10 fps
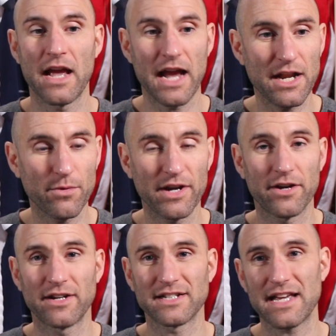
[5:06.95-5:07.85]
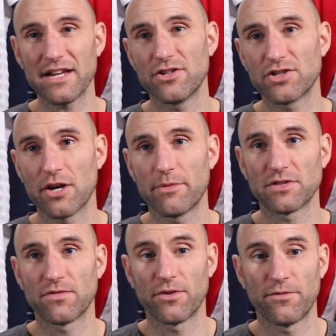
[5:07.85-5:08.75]
Anyway, guys, thank you so much
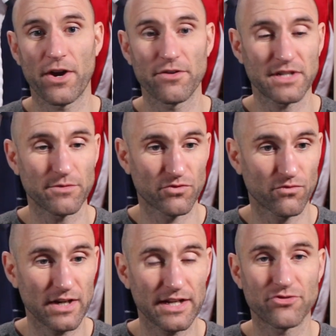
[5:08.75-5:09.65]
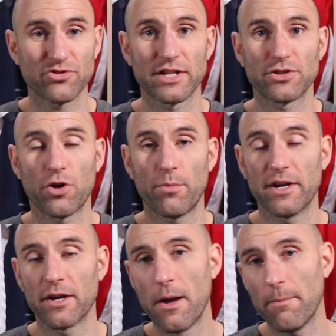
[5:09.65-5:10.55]
for the vote. It was a really interesting
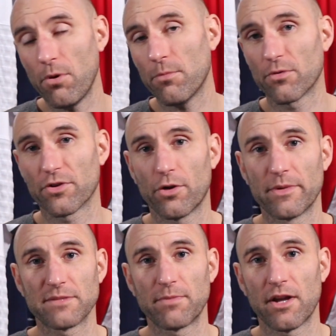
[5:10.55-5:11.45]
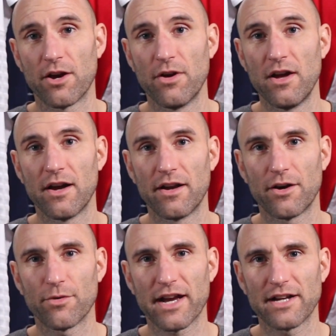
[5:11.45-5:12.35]
topic. Pop all the comments below, and I
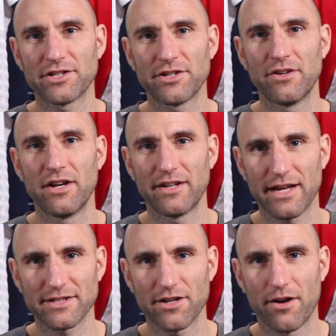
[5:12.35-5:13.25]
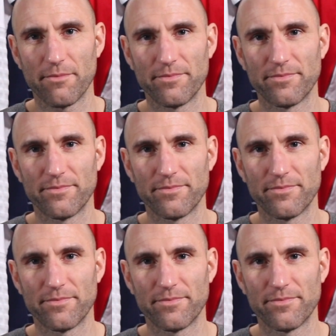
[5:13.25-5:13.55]
will catch you next time.